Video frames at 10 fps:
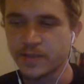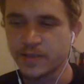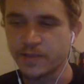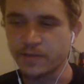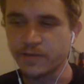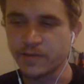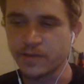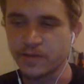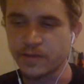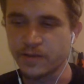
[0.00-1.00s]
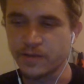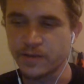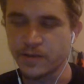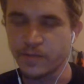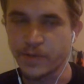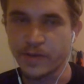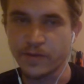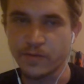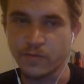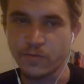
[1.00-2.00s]
you know, the
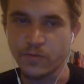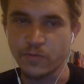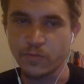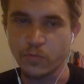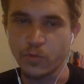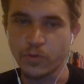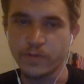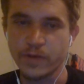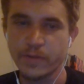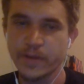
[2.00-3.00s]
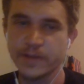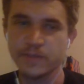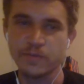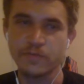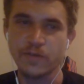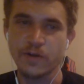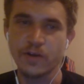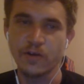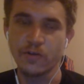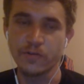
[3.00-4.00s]
independent, the war of independence was
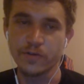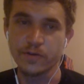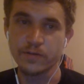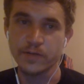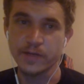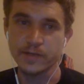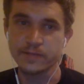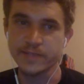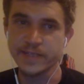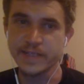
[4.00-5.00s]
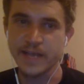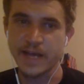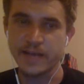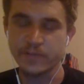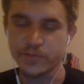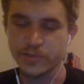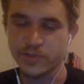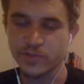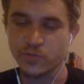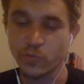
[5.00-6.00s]
fought over a tea tax, which
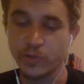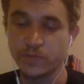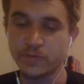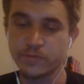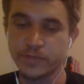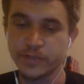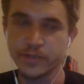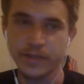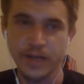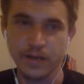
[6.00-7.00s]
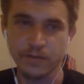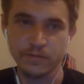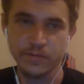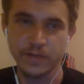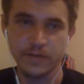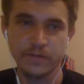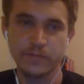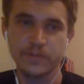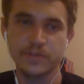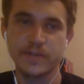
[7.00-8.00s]
is just one good. Now
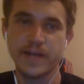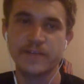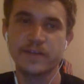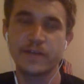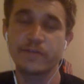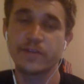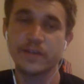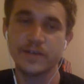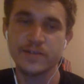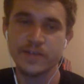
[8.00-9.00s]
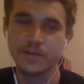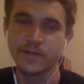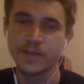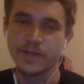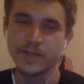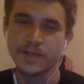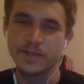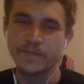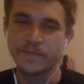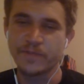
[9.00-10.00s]
everyone's taxed on everything. So
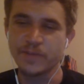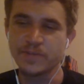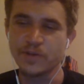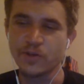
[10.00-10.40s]
for him to